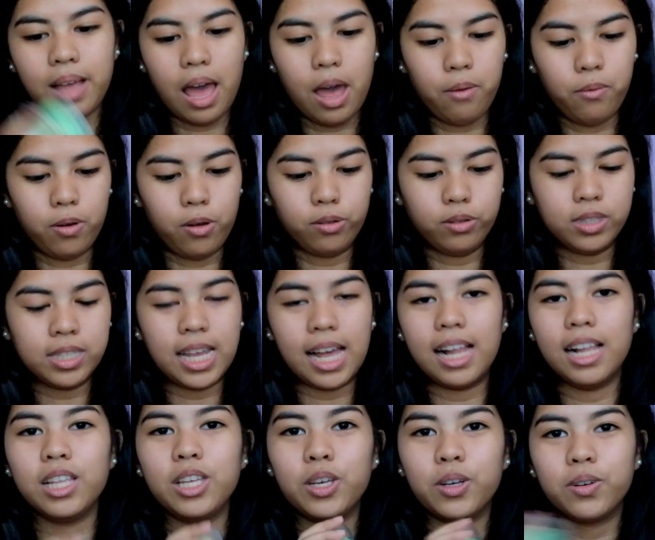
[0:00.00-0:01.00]
I won't
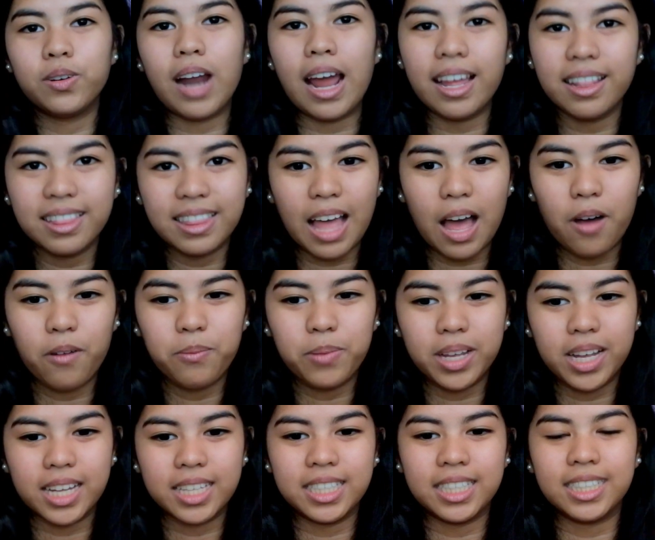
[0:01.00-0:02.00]
tell you right now
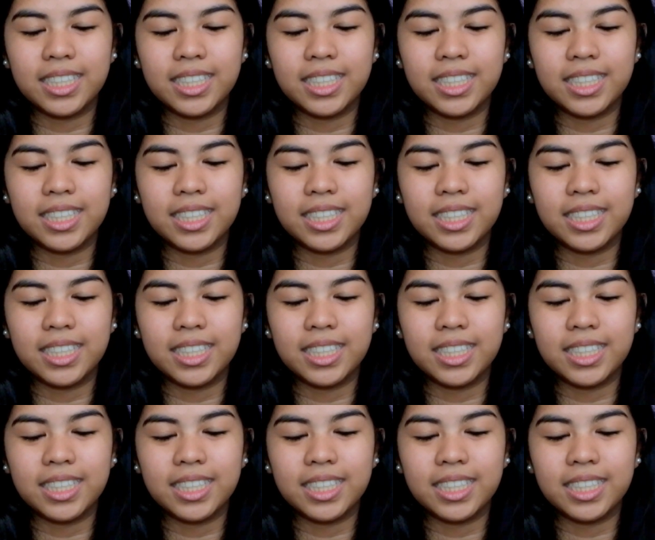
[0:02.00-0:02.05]
because